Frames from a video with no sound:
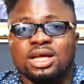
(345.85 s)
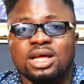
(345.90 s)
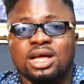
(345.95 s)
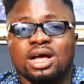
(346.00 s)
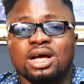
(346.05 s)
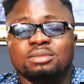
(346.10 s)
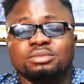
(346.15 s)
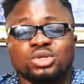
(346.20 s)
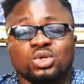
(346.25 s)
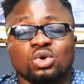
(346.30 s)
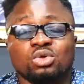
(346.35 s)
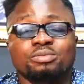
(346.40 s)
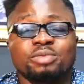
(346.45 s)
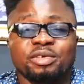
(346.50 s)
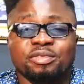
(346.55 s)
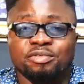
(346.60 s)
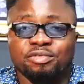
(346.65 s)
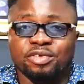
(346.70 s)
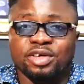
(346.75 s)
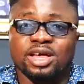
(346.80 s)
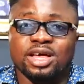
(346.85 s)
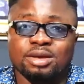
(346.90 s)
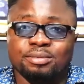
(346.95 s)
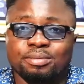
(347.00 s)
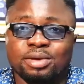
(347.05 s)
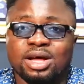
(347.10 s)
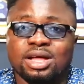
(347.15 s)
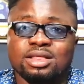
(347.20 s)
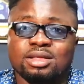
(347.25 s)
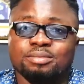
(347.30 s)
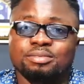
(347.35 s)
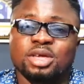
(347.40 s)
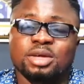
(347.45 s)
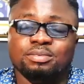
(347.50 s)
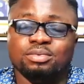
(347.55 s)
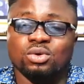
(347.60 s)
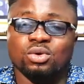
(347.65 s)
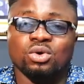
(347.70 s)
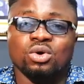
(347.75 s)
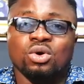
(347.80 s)
they will be fed by the
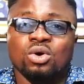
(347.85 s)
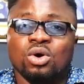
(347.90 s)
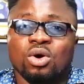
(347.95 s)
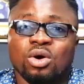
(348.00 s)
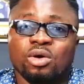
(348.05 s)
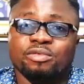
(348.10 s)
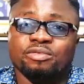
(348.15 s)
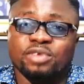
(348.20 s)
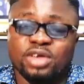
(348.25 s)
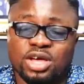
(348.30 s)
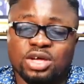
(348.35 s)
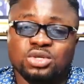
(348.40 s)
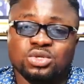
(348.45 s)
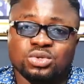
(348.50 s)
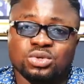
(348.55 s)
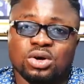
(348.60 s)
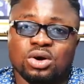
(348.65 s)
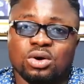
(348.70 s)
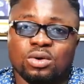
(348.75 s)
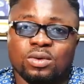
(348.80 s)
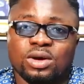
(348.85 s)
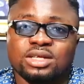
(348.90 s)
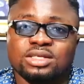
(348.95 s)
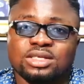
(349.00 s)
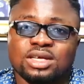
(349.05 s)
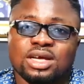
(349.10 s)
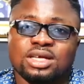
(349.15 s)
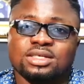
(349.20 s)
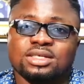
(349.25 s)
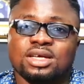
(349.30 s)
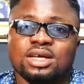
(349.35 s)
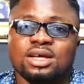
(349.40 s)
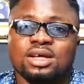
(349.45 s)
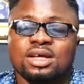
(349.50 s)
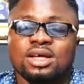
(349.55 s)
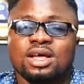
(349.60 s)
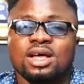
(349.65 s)
people of Israel. What he has here,